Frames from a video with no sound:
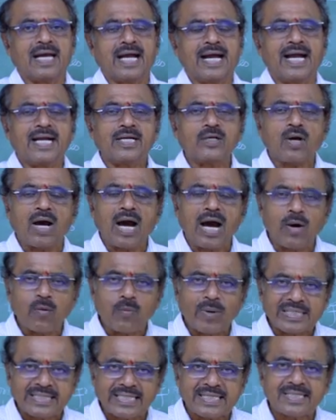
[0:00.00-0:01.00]
And
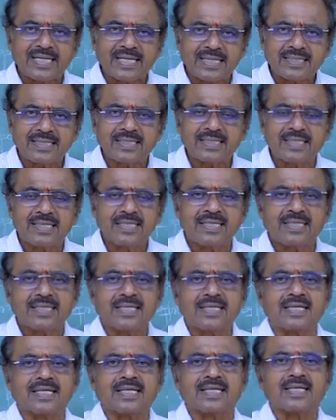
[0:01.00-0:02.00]
what is that?
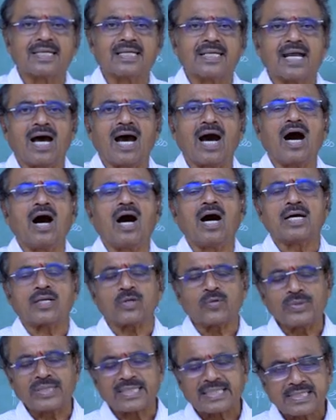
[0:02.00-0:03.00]

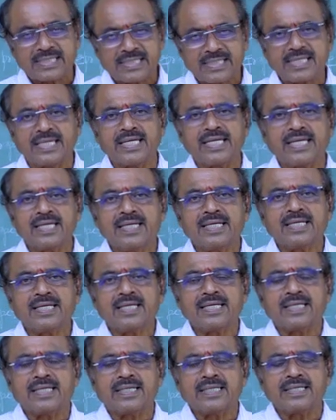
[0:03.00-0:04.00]
Or we can say
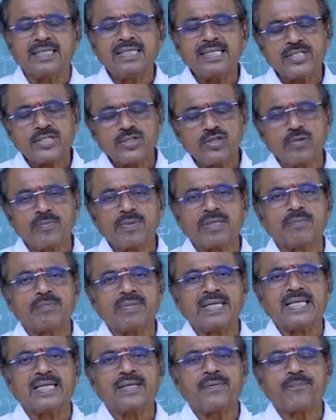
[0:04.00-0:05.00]
each human
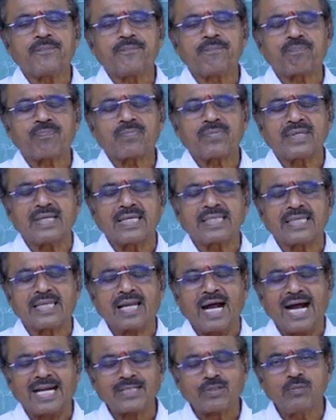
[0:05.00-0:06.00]
being is
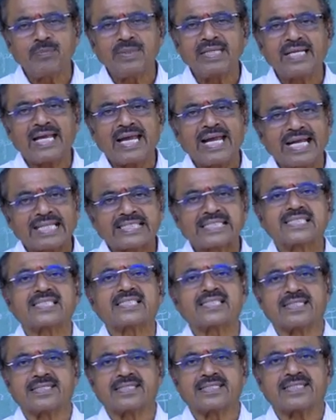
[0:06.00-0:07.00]
an atomic
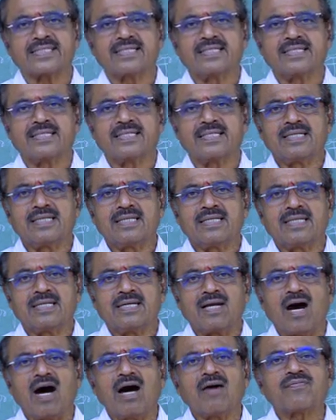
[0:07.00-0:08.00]
existence
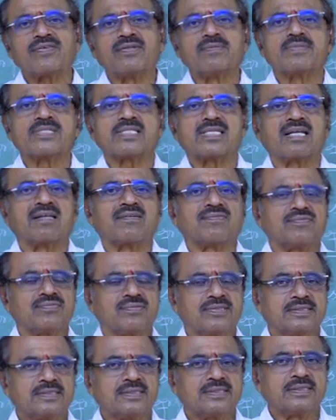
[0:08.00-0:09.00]
of
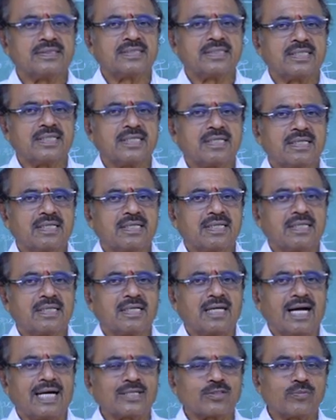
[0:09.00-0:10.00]
himself.
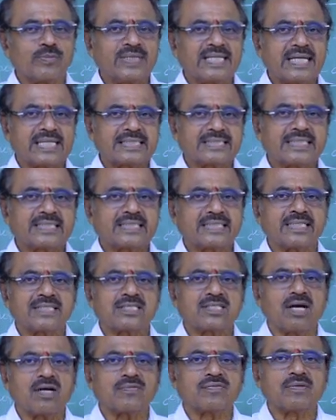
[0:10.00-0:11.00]
Atomic
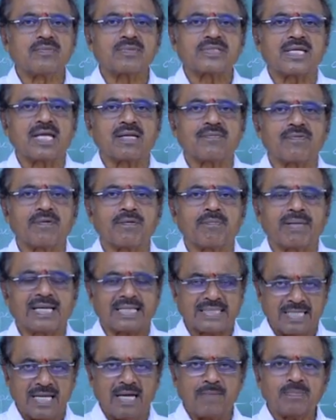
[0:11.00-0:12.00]
existence of himself. For
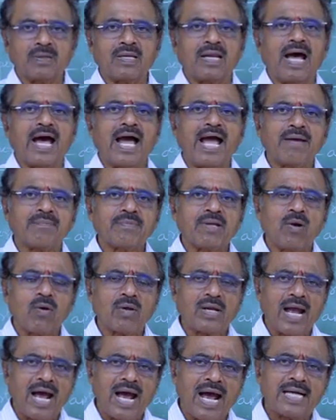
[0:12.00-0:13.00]
example, I am now
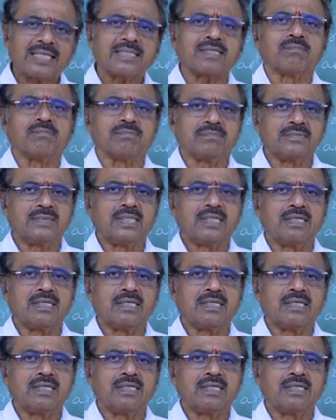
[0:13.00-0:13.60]
an atom.